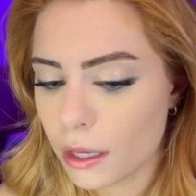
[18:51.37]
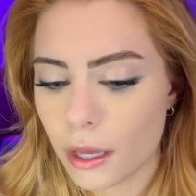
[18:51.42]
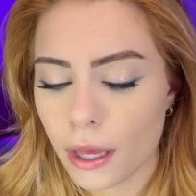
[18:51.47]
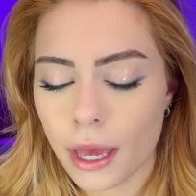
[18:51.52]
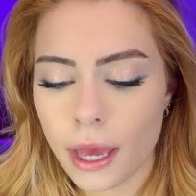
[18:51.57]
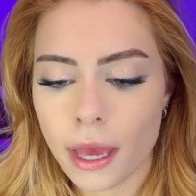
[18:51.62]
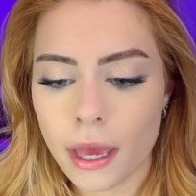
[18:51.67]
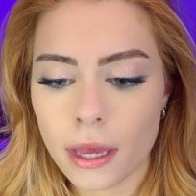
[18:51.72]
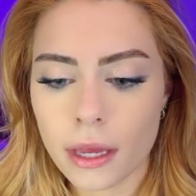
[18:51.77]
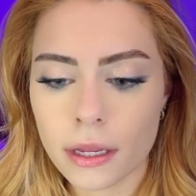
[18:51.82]

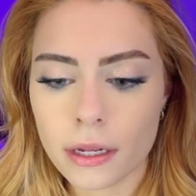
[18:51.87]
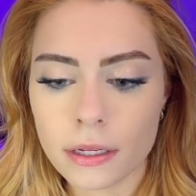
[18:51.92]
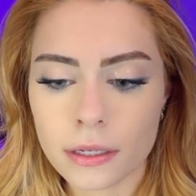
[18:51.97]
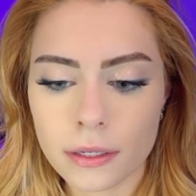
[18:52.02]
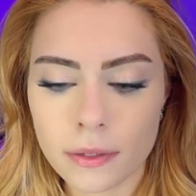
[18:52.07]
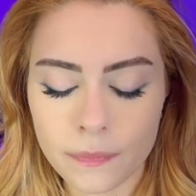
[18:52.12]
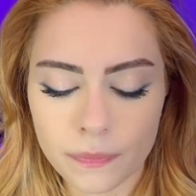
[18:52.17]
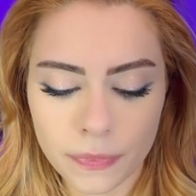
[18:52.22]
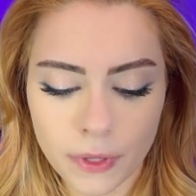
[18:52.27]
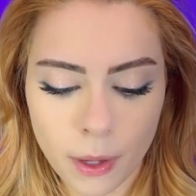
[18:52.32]
And
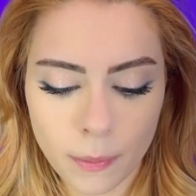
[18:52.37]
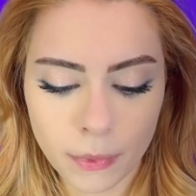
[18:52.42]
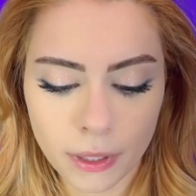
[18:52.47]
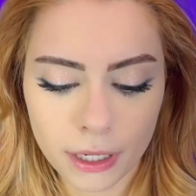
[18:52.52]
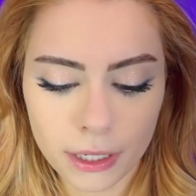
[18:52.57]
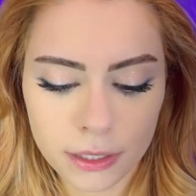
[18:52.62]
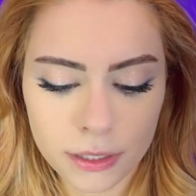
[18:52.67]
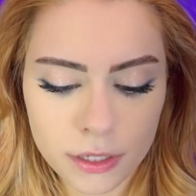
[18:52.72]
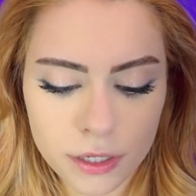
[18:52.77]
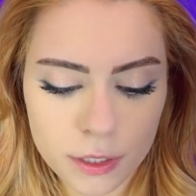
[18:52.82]
I'm going
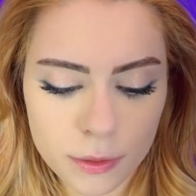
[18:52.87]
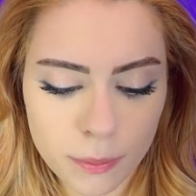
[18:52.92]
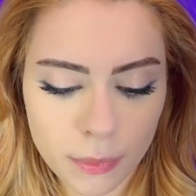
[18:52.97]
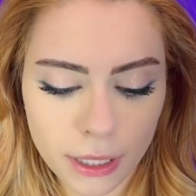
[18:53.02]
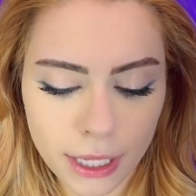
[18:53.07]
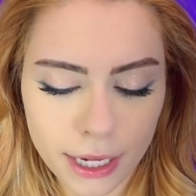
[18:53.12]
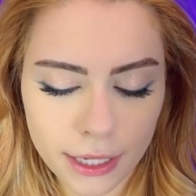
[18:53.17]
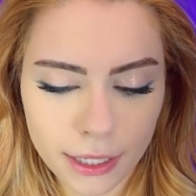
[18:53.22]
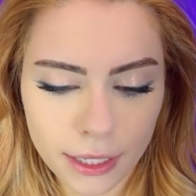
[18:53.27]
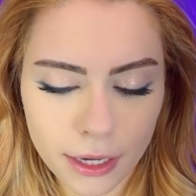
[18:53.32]
to just
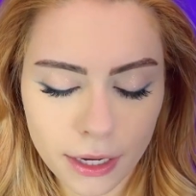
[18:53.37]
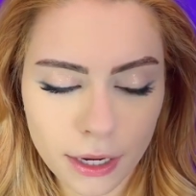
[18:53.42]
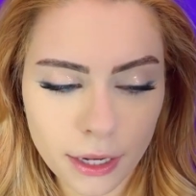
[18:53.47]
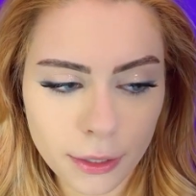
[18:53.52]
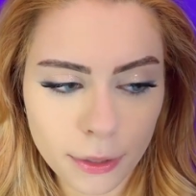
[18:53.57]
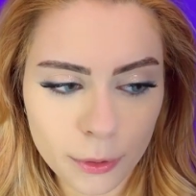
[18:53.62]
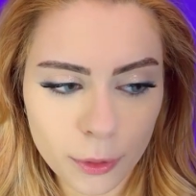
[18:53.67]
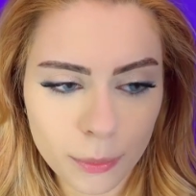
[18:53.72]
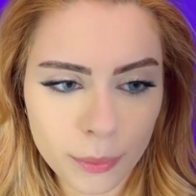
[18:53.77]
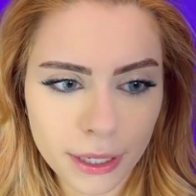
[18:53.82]
blend it in a
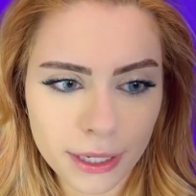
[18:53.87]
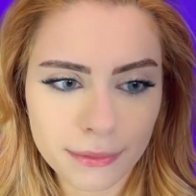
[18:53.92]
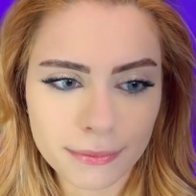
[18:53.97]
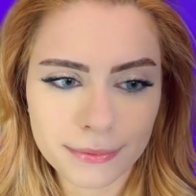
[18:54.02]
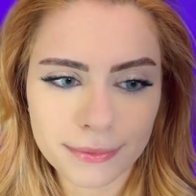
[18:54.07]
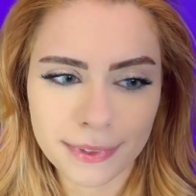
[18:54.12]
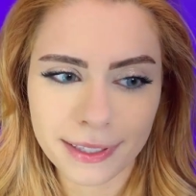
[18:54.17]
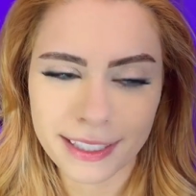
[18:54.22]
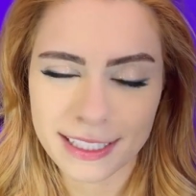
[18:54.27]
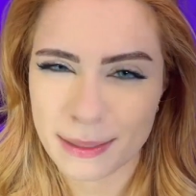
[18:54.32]
little bit
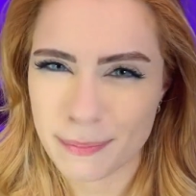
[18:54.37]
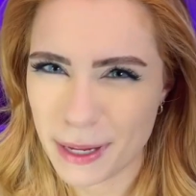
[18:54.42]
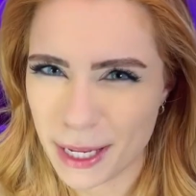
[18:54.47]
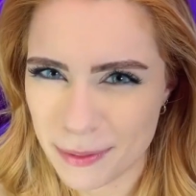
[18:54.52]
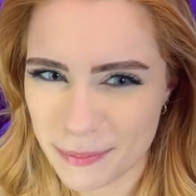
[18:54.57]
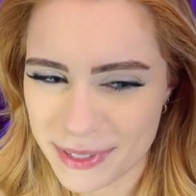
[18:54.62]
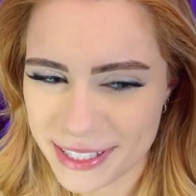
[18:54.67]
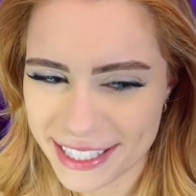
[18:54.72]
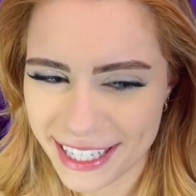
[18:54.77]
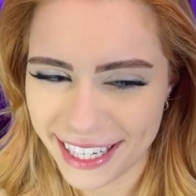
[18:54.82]
because I made a
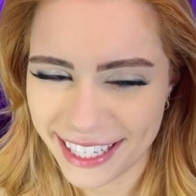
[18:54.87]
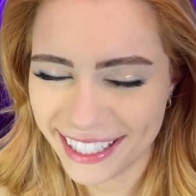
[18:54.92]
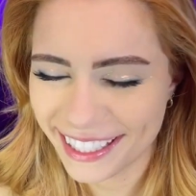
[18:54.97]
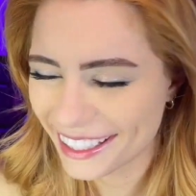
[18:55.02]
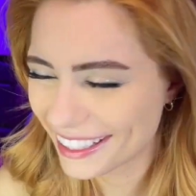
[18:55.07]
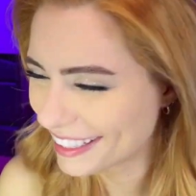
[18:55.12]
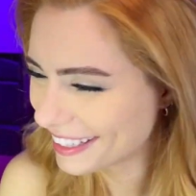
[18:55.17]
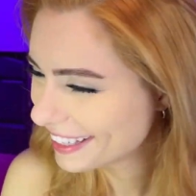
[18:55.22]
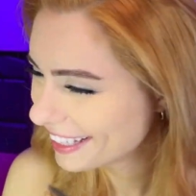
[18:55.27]
mistake